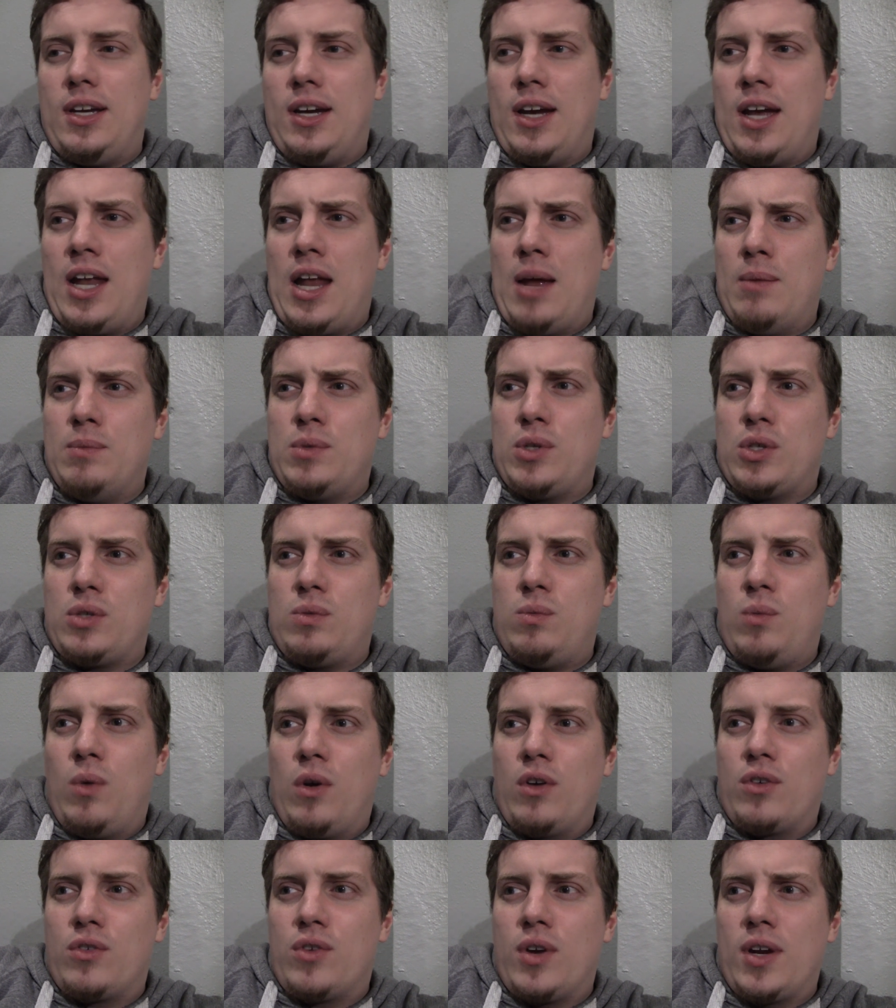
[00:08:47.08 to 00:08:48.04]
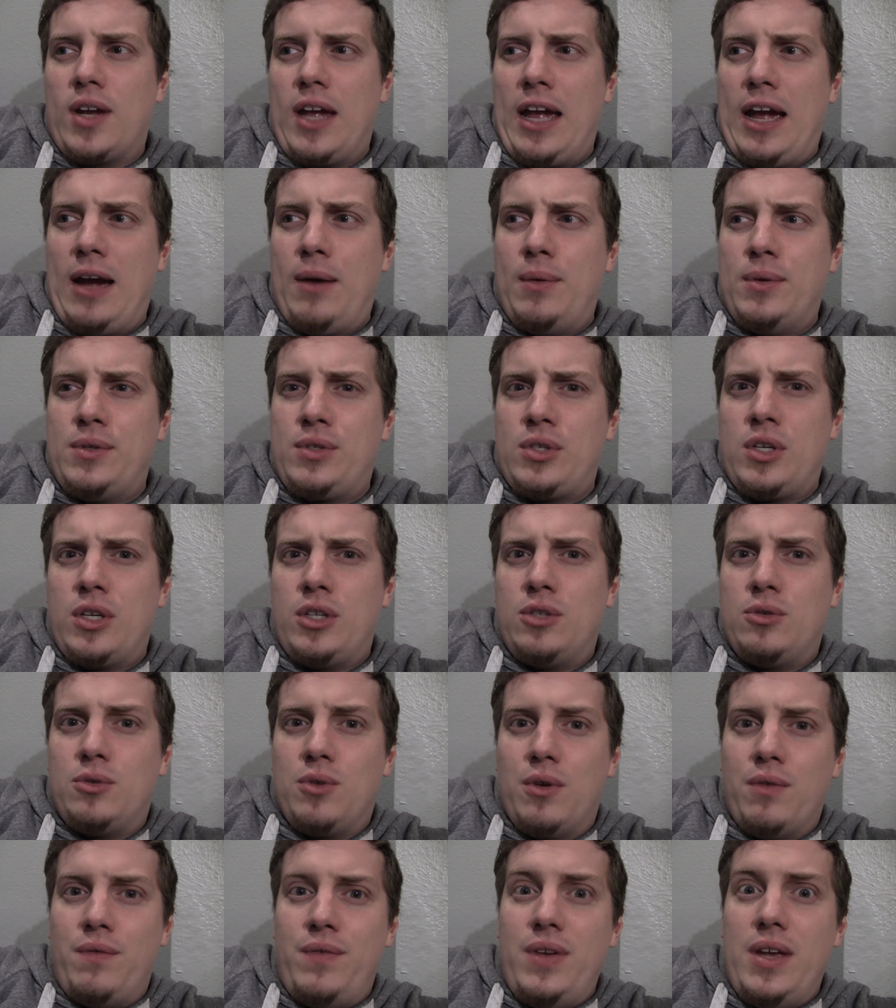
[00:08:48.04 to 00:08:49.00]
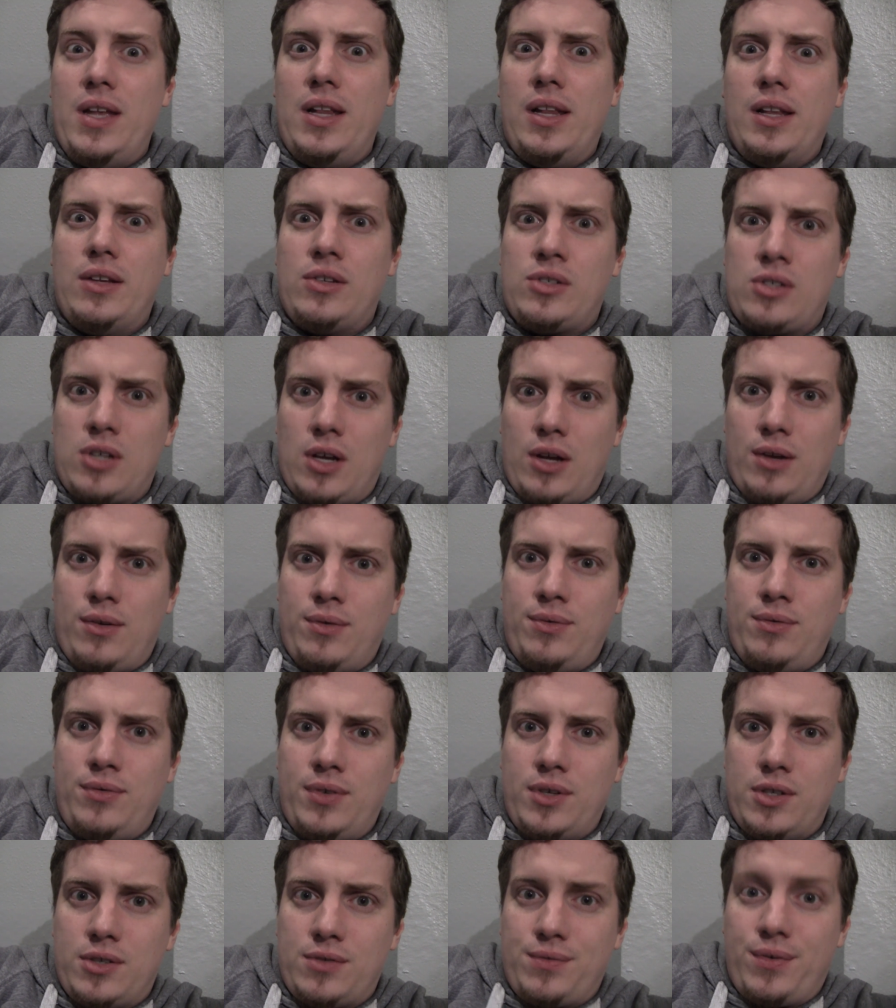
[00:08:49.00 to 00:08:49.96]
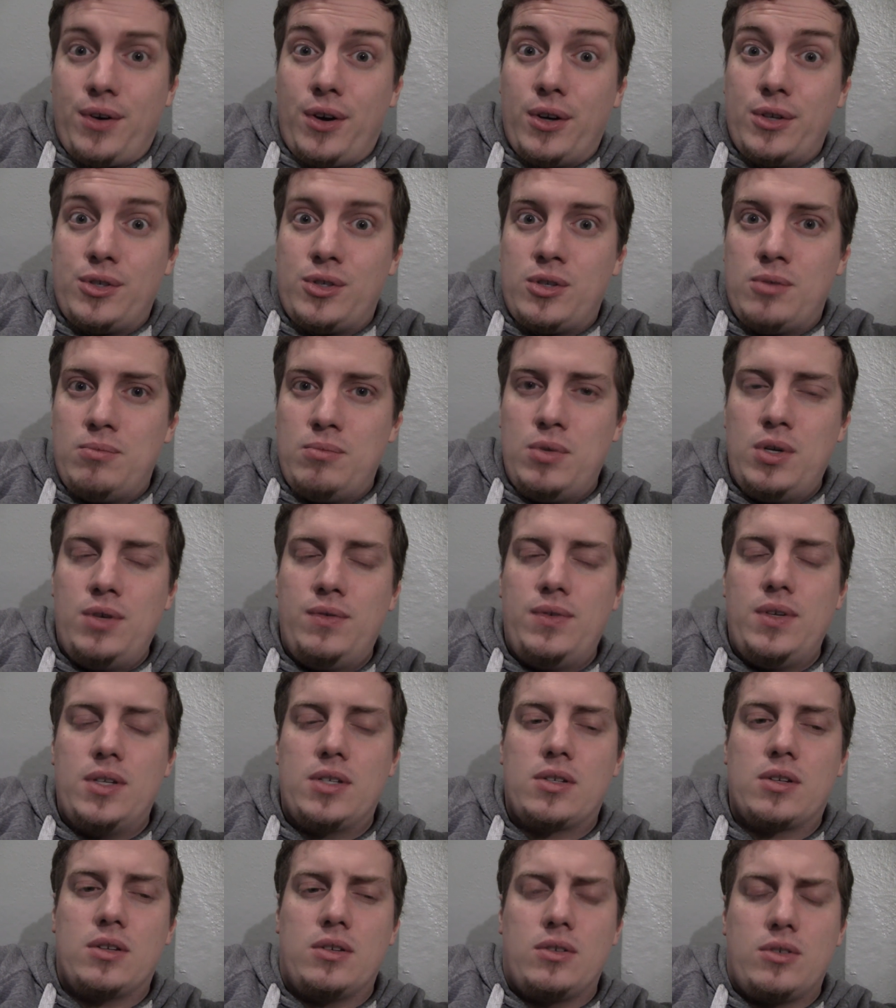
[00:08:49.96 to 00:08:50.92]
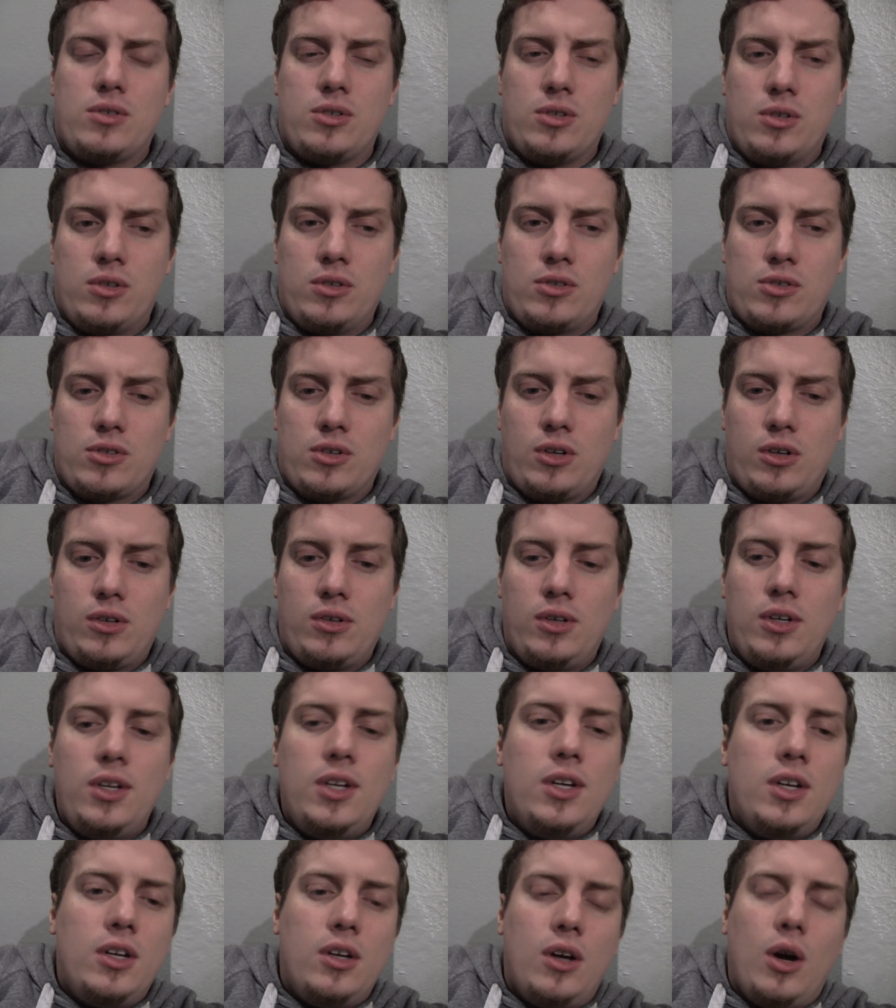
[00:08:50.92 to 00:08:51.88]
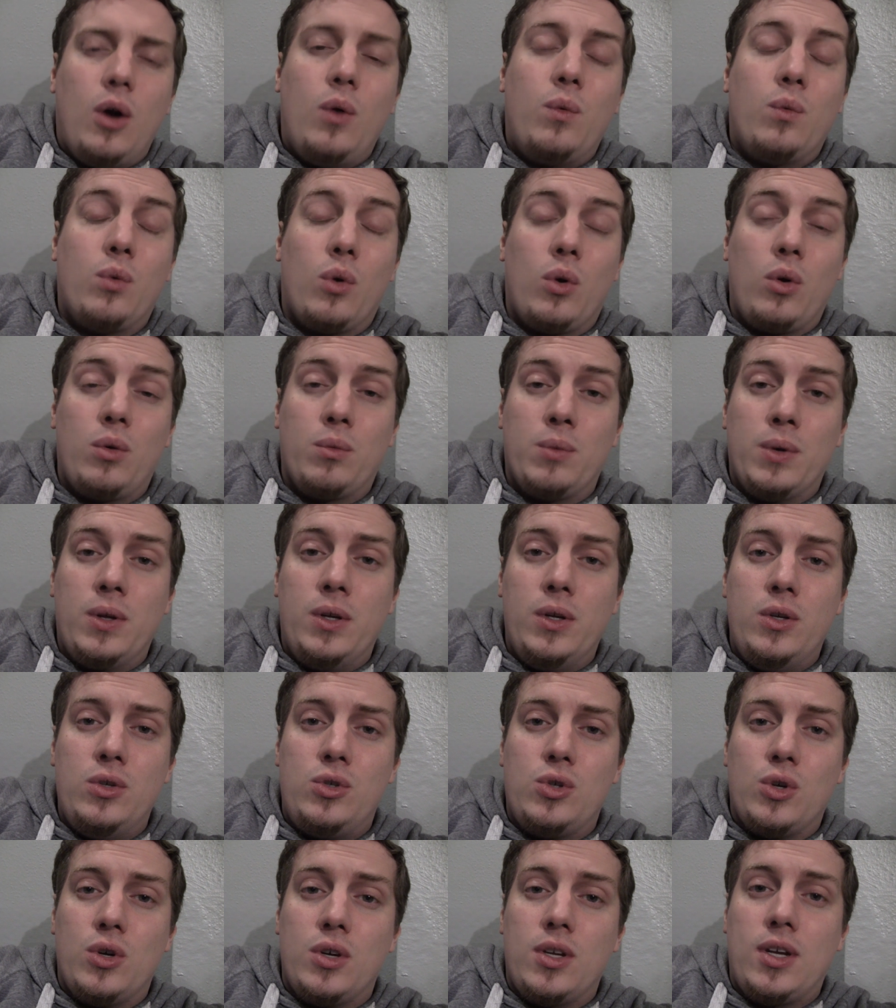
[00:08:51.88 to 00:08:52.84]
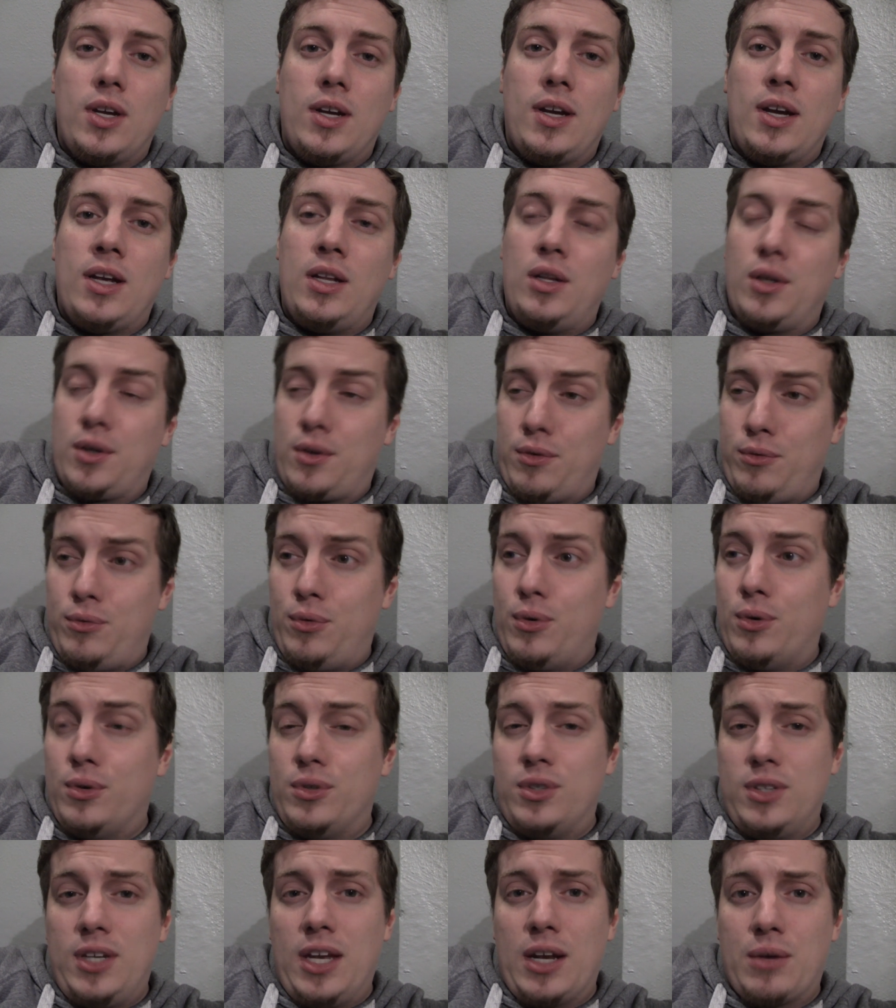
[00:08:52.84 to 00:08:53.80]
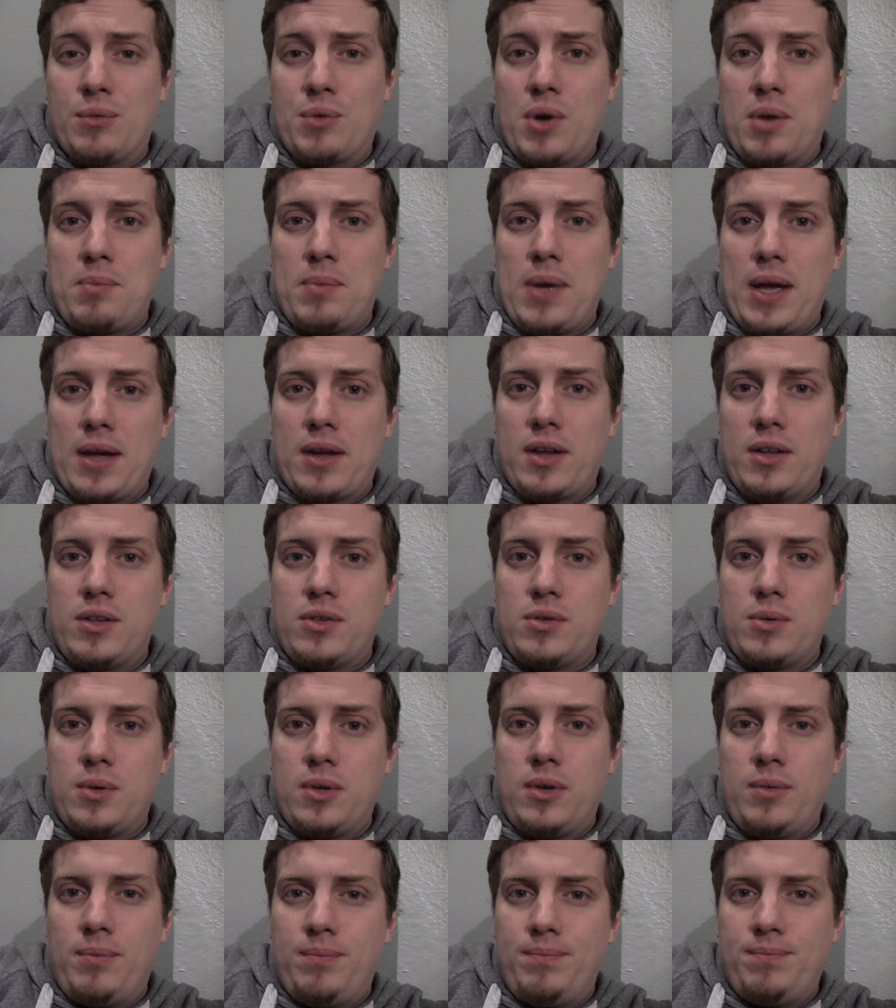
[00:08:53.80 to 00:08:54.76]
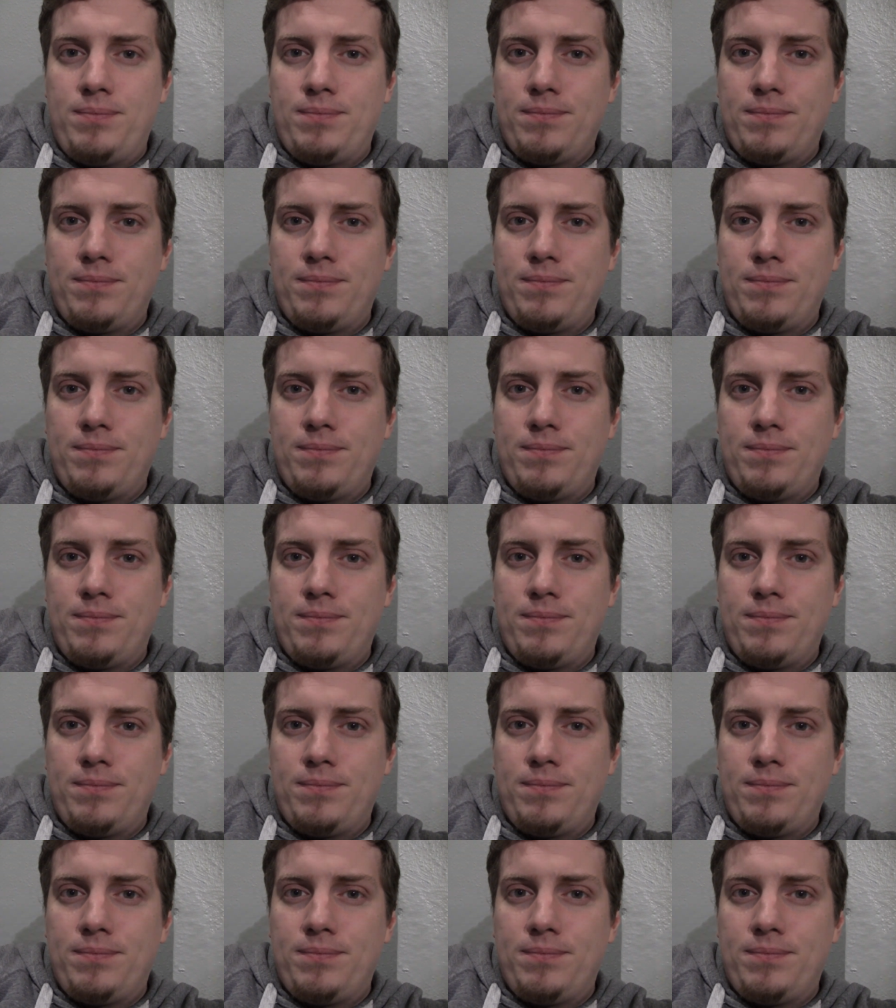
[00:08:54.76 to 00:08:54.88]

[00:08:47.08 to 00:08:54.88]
And I'm just wondering how it's going to reveal itself as far as the movie is concerned. So, overall, really enjoying it and looking forward to getting right back into it.